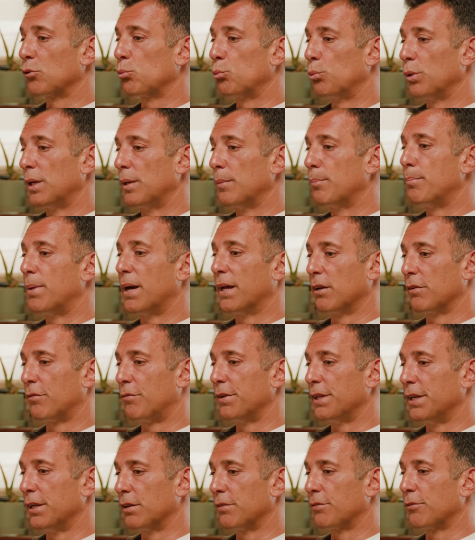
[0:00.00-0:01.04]
we
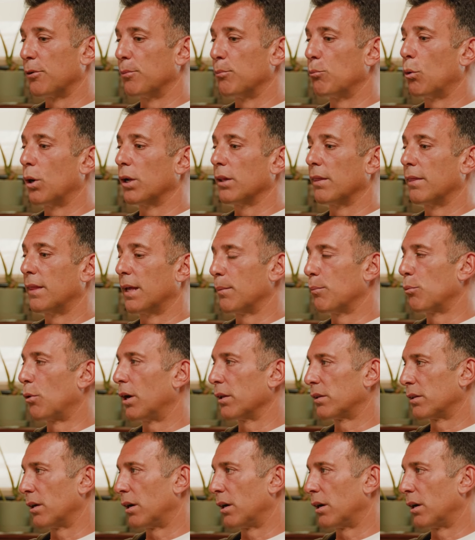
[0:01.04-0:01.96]
benefited from what they brought